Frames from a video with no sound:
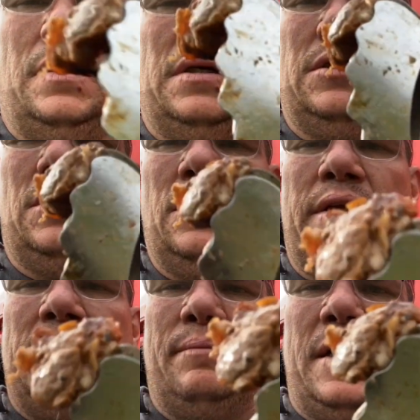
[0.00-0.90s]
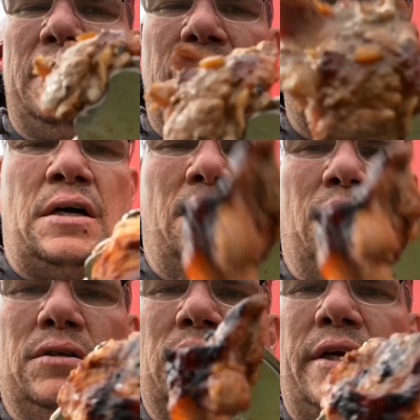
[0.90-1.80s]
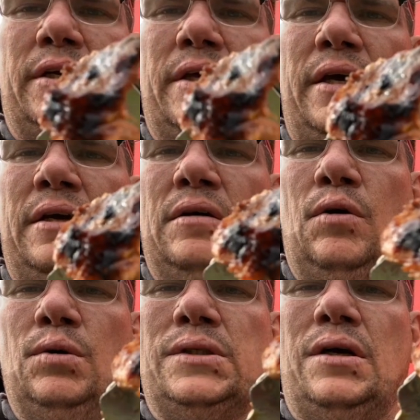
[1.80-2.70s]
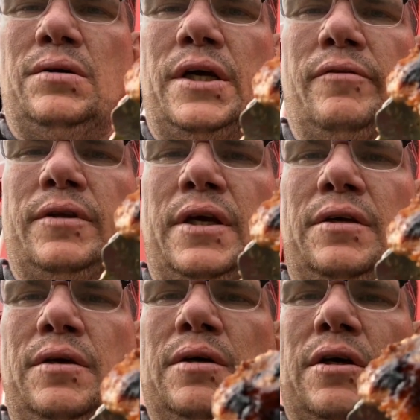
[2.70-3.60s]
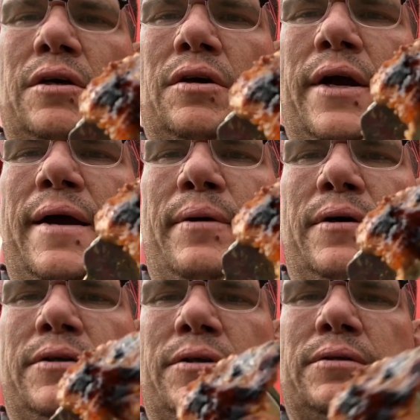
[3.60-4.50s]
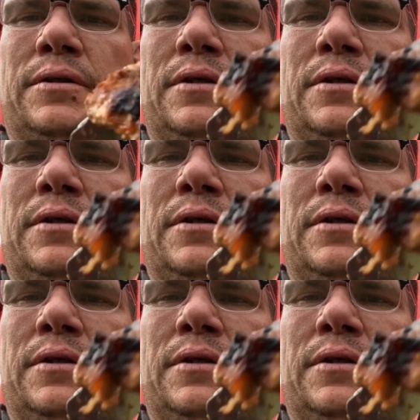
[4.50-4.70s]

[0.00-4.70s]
That's a good thing about these tongs here, that holds on to everything you grab onto.